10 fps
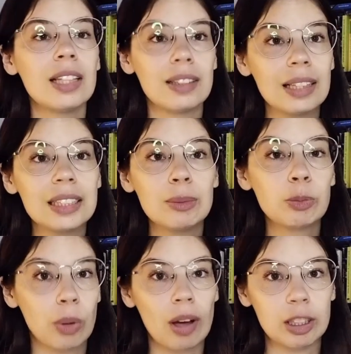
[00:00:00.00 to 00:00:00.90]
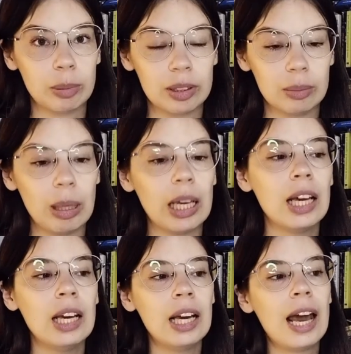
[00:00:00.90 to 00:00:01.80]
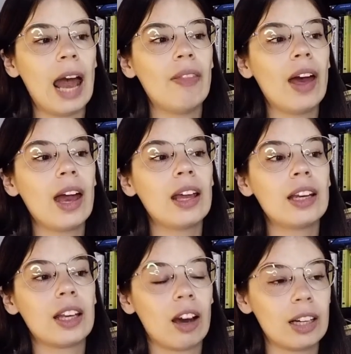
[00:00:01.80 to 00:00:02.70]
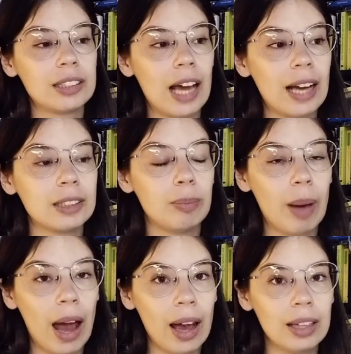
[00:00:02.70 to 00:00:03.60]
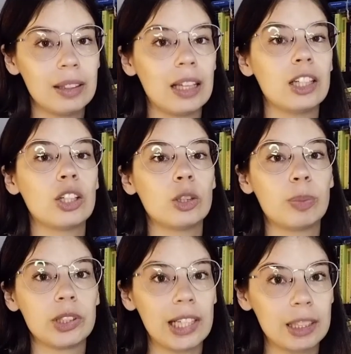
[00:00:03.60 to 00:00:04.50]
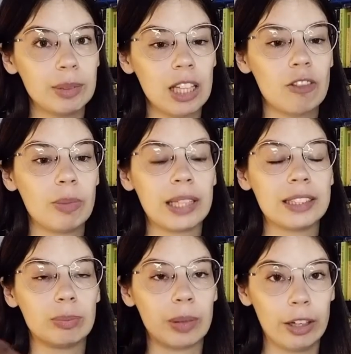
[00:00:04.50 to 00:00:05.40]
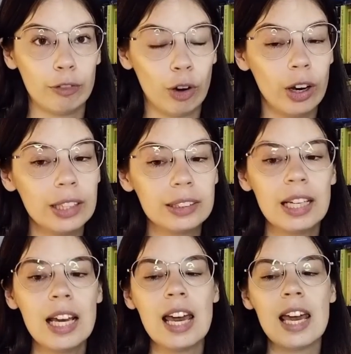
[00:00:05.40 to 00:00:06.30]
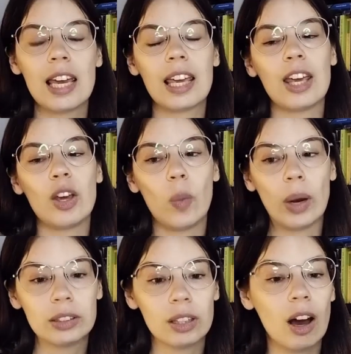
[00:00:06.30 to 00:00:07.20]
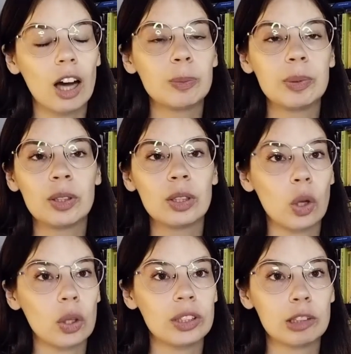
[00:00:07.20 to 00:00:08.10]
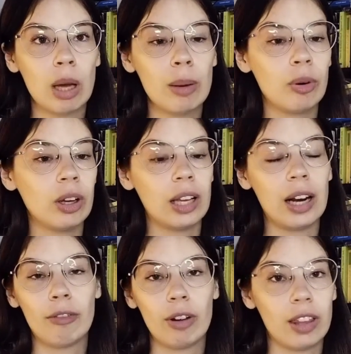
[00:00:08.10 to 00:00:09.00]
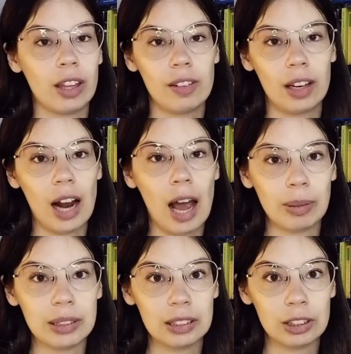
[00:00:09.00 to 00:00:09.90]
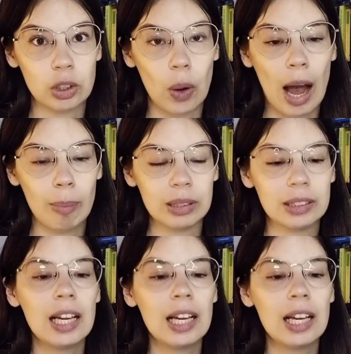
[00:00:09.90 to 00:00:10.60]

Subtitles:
That seems plausible to me. And then he got attacked bad, then he could protect himself because he planned for it. He went to the hospital, lost his memory, and then everything that happens in the show happened.